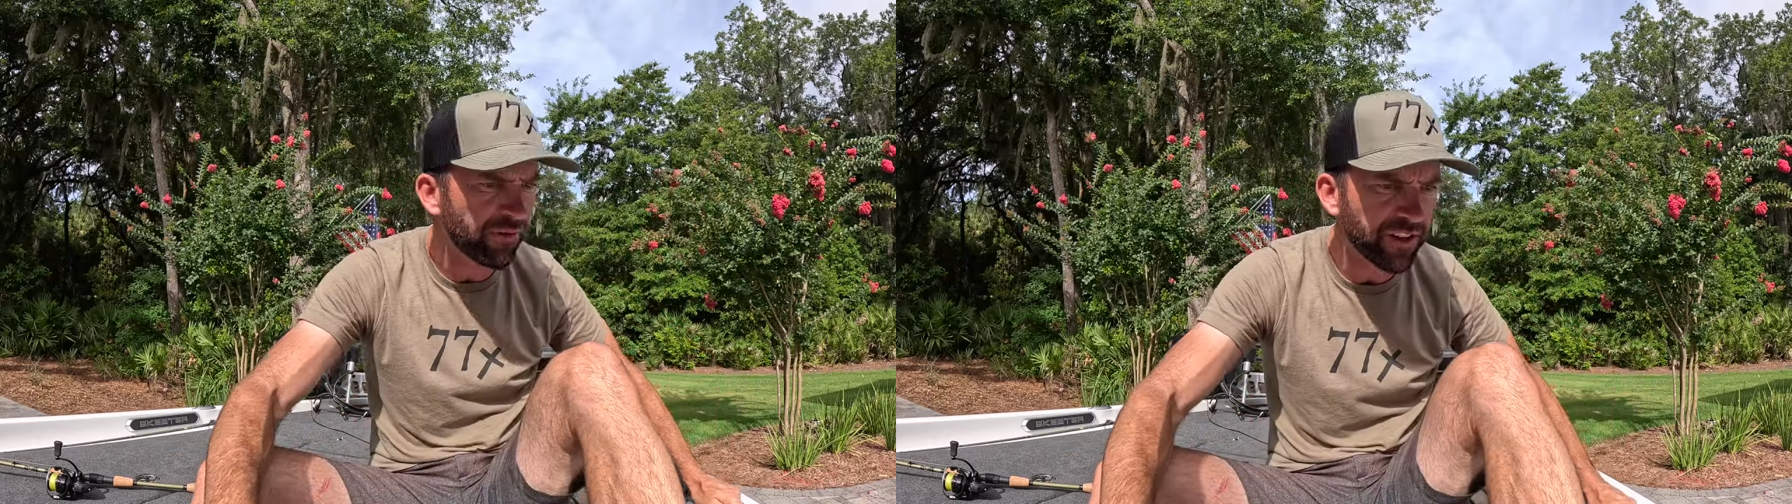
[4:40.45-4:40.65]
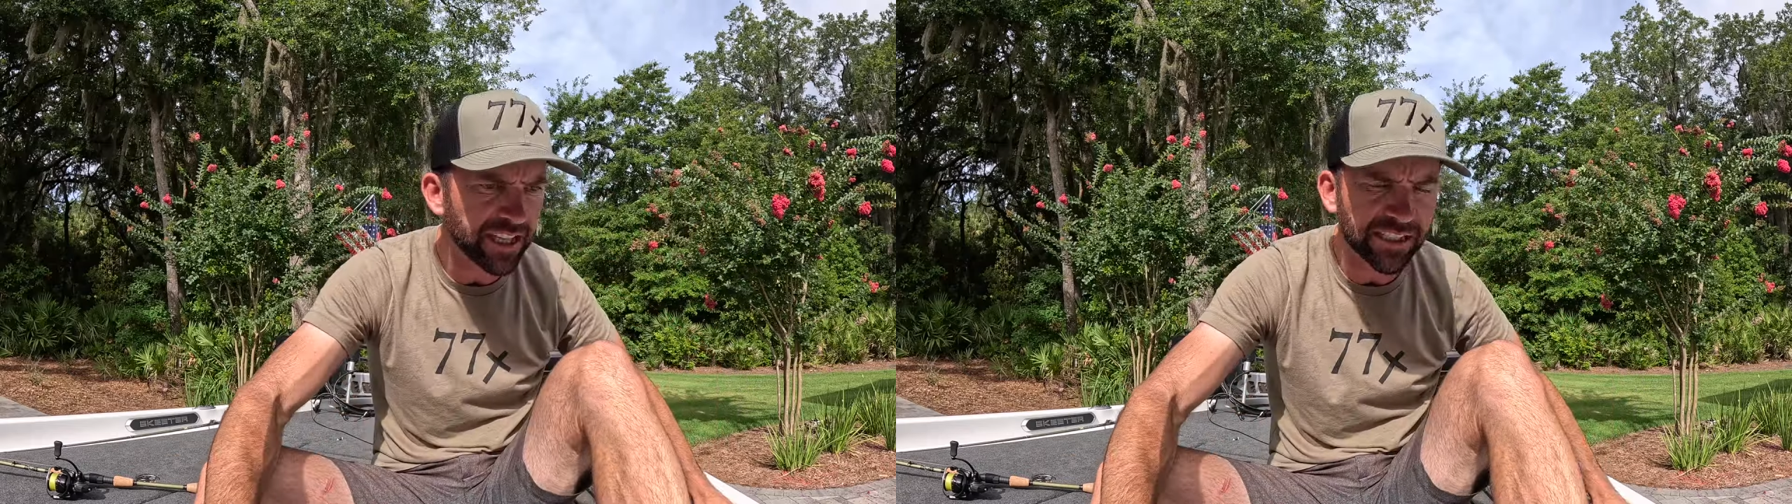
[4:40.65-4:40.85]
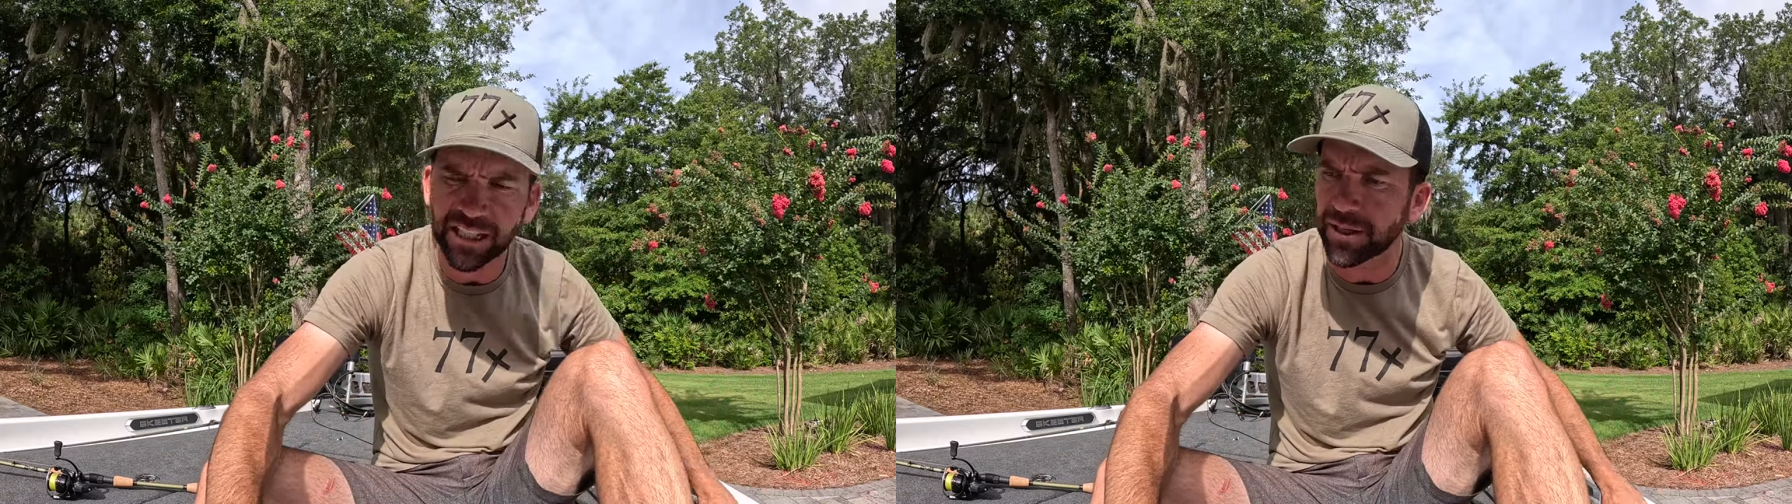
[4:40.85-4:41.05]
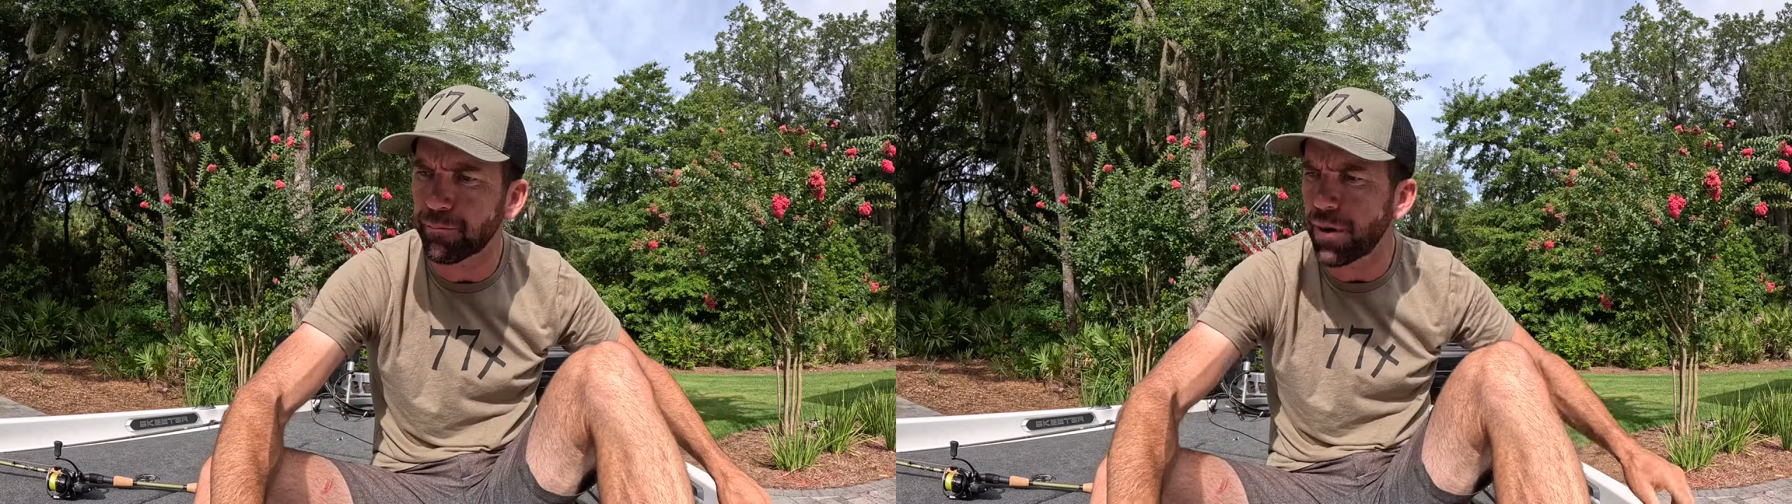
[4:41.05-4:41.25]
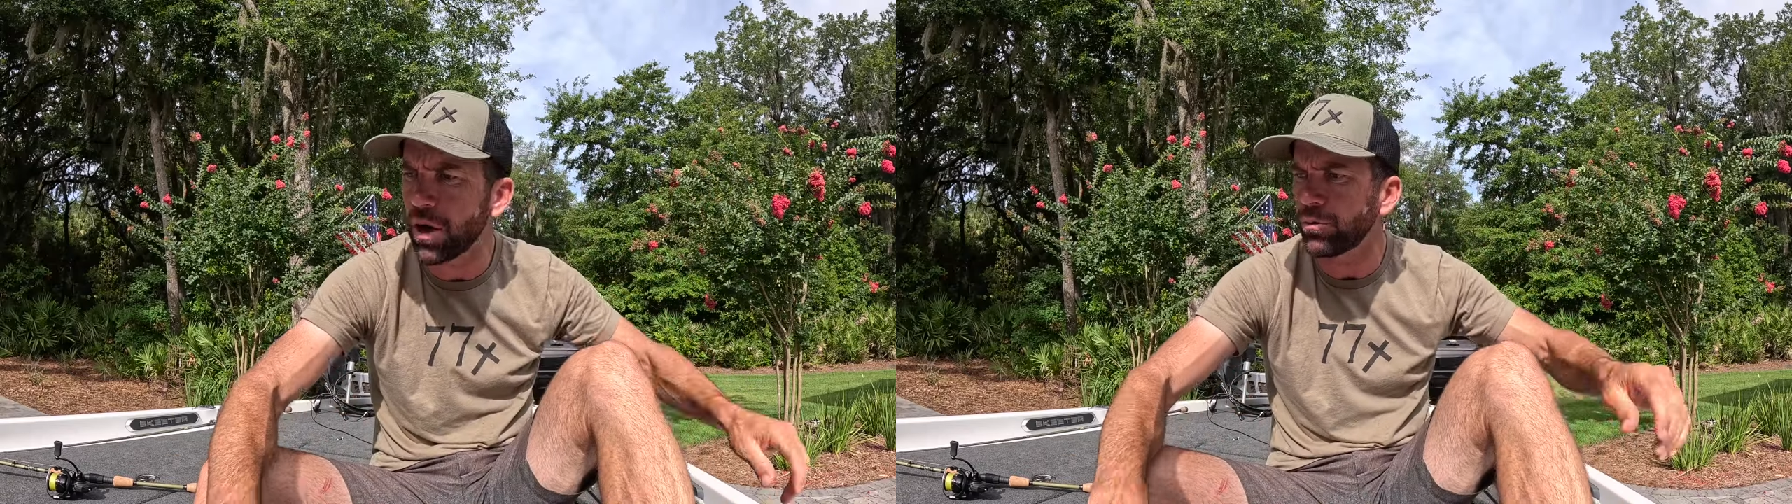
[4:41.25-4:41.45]
fish in
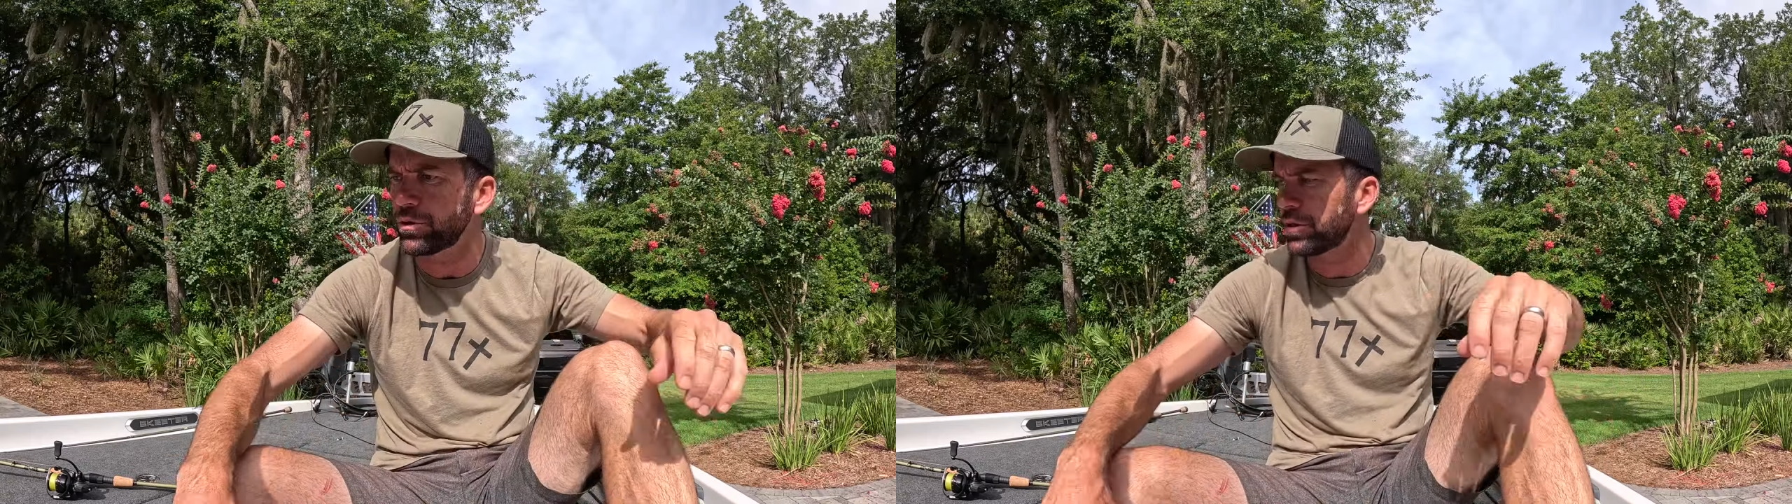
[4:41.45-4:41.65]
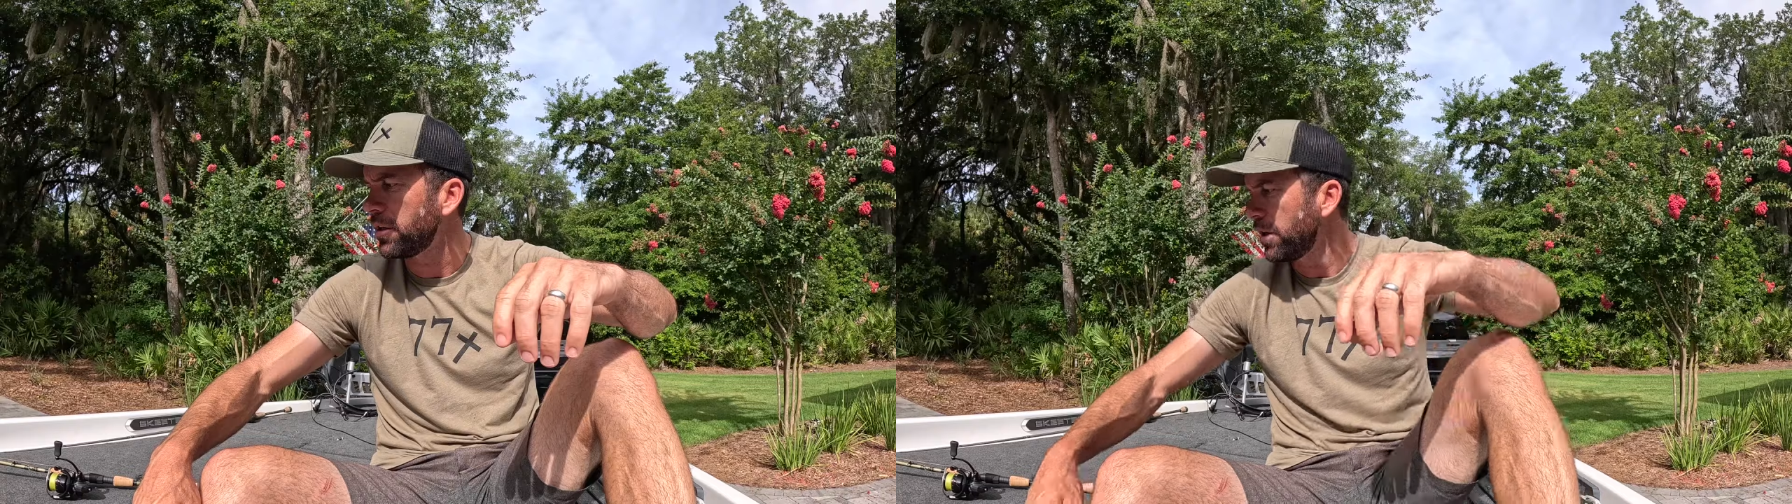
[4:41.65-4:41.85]
the boat.